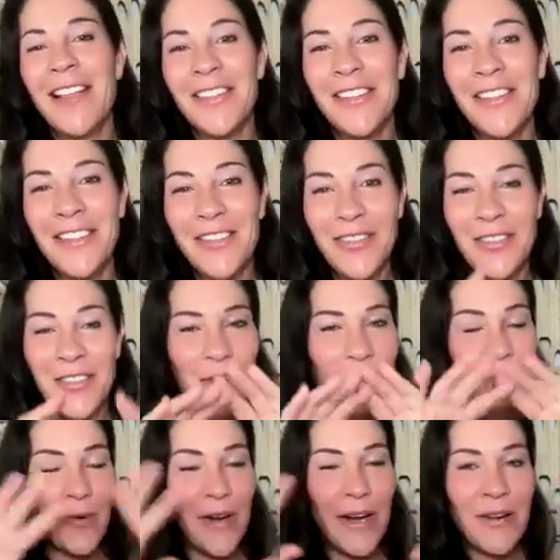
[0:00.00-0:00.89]
little
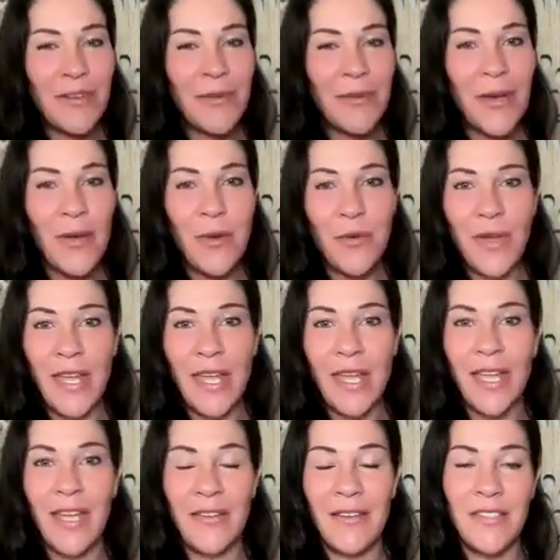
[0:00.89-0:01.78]
roundabout
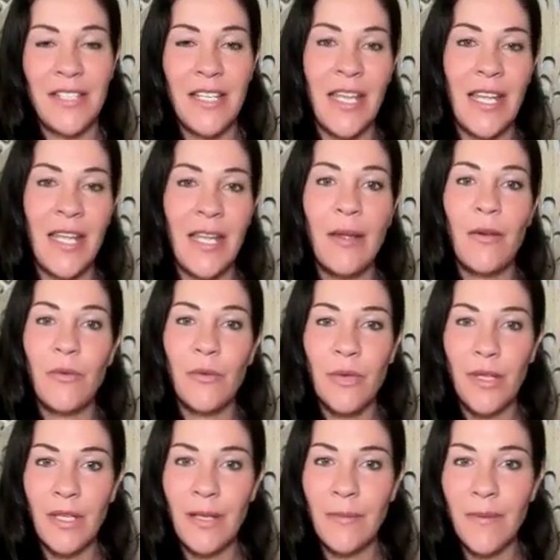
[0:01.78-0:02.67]
way of saying
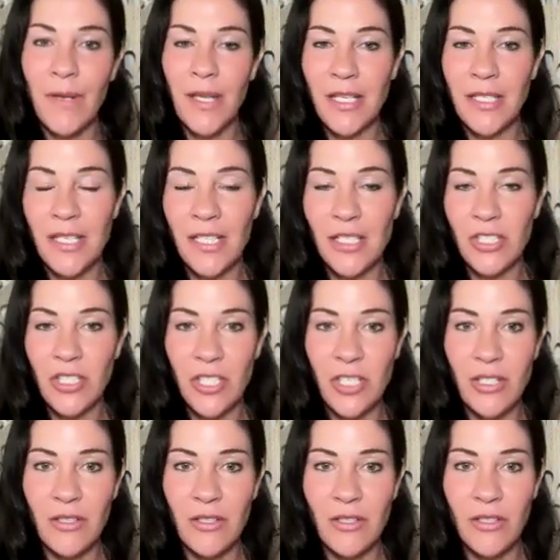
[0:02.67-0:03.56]
really pay
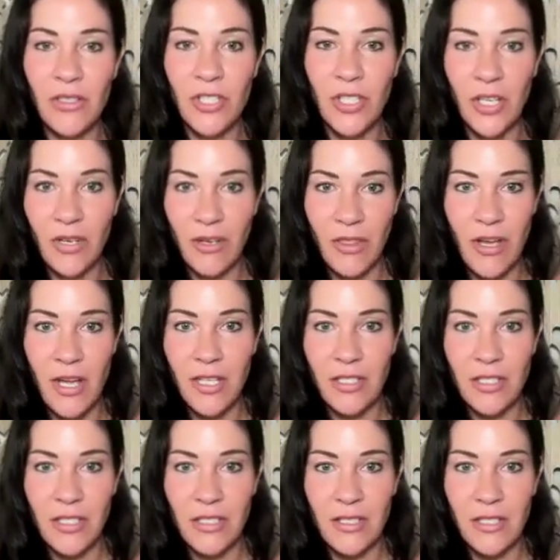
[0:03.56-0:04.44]
attention to your
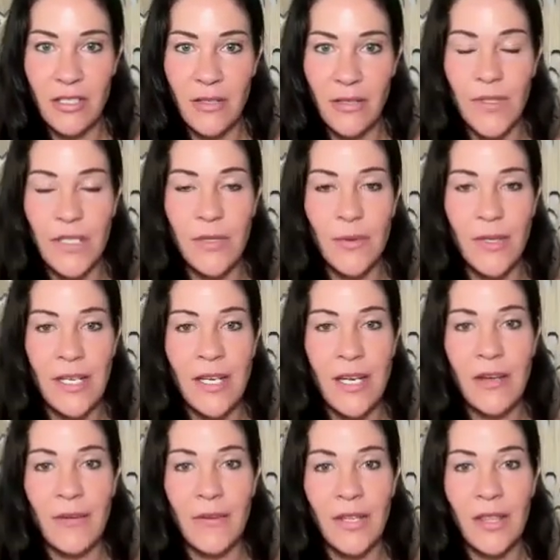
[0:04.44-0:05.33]
thoughts between
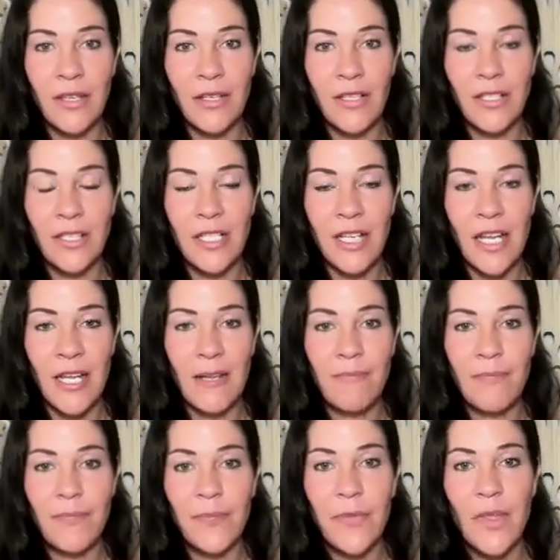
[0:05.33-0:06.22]
now and Thursday.